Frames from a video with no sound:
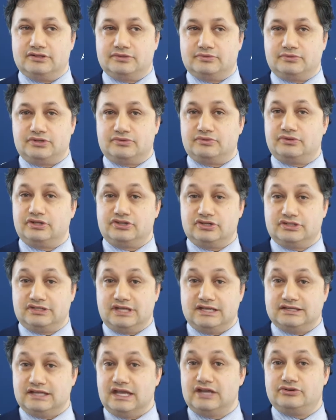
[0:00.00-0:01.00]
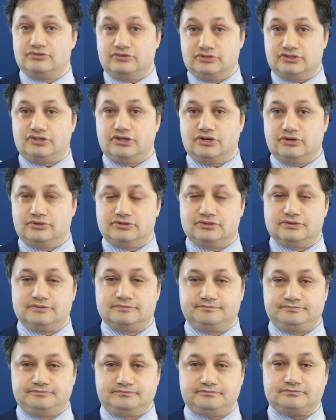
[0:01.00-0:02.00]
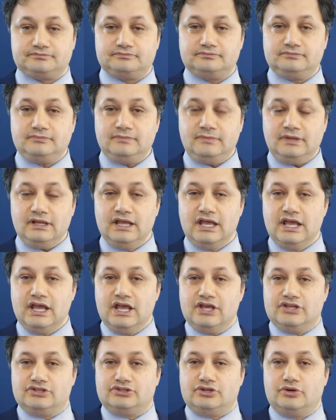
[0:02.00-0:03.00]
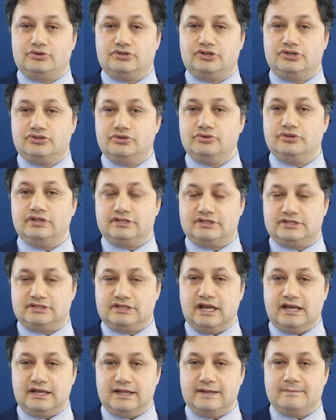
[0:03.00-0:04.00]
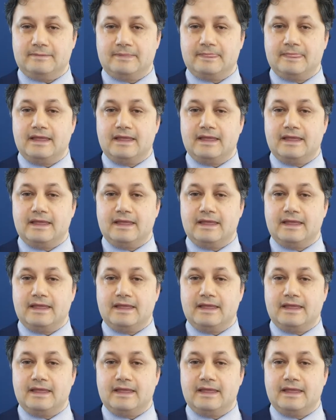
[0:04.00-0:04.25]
which really just has entrance dose. So to do this study,